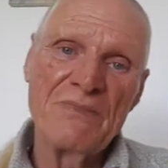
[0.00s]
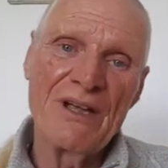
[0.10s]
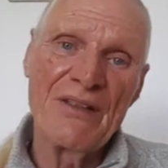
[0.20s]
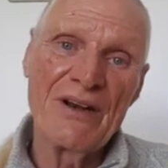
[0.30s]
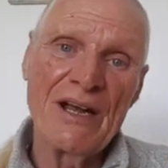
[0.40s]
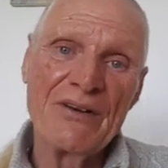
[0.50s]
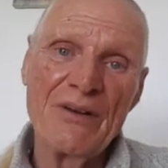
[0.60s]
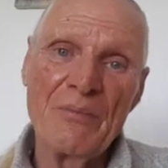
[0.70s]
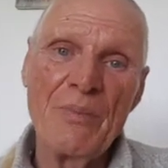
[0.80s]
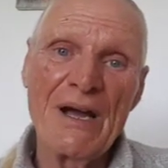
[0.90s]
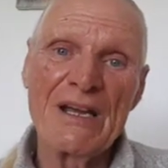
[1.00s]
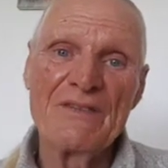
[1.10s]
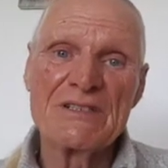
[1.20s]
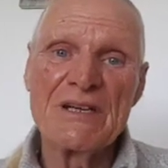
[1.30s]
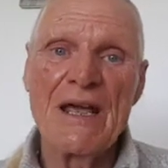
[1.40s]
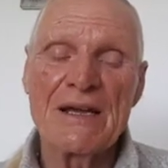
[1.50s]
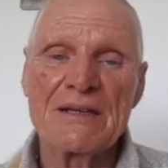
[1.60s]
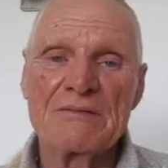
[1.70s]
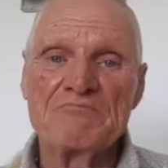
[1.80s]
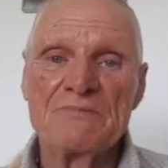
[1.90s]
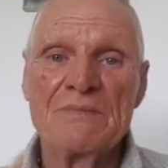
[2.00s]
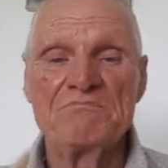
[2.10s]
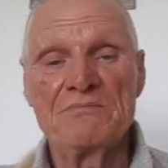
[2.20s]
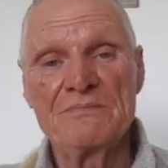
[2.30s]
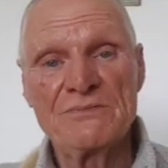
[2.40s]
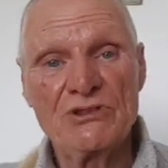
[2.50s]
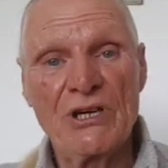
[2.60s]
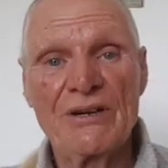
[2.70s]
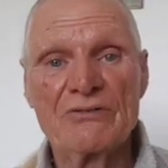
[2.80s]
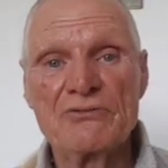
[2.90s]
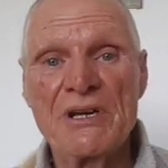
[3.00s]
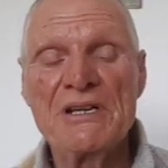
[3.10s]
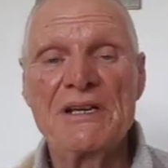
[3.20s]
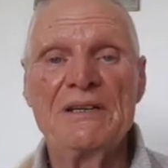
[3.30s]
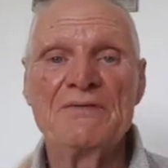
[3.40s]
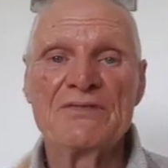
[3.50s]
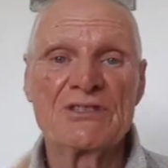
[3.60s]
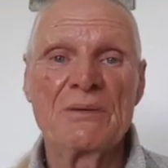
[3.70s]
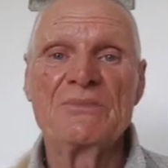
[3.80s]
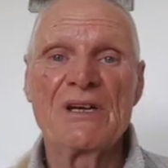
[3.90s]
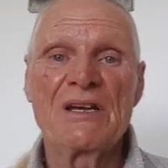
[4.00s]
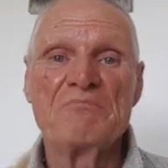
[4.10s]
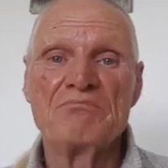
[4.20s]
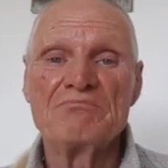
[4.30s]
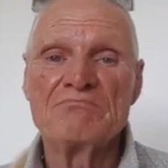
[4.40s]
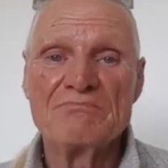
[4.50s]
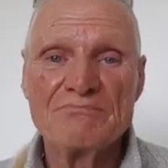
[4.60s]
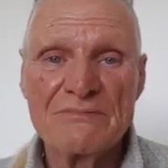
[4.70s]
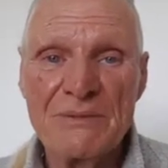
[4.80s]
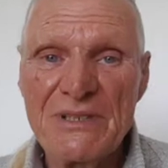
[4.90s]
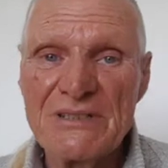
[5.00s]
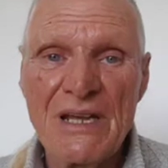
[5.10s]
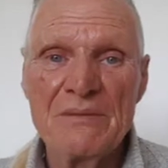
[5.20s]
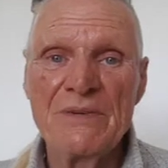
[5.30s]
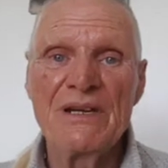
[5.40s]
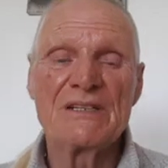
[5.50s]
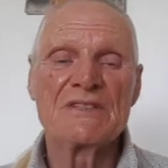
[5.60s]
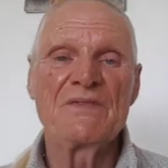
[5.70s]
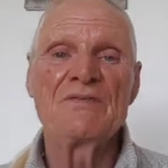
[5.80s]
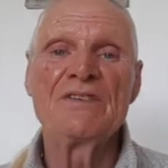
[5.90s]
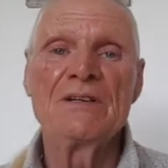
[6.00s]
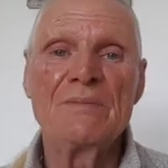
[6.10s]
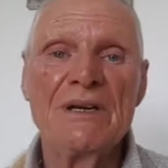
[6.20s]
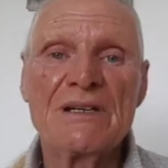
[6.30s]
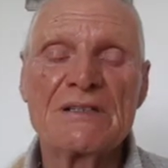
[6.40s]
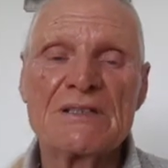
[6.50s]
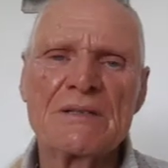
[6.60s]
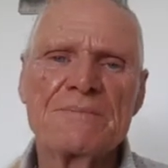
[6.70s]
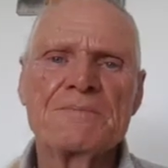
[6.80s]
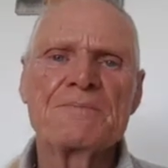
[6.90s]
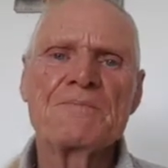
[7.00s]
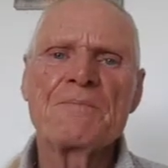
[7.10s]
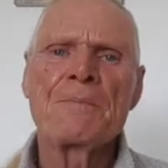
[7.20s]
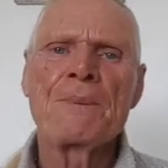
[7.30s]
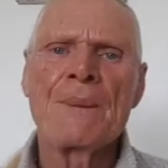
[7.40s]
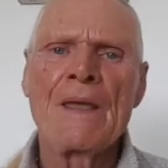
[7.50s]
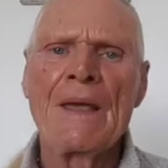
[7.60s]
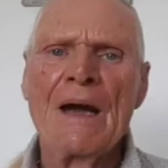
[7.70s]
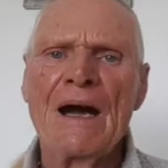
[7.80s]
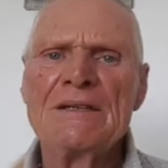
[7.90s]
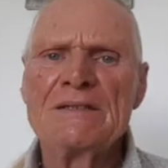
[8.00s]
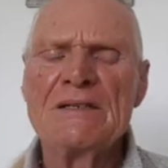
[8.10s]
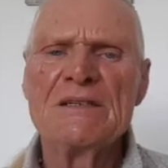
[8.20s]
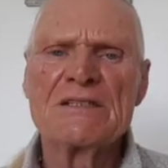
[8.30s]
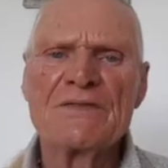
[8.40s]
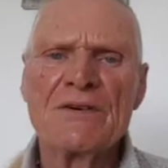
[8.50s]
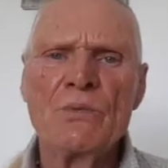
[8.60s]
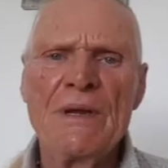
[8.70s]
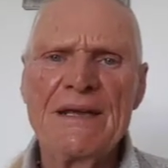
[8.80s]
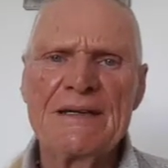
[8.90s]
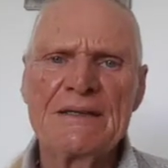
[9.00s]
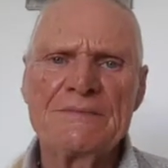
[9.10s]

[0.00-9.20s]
other hand on the back of his neck, channeled Reiki for some time, maybe 10 minutes, 15 minutes. I did this for a week.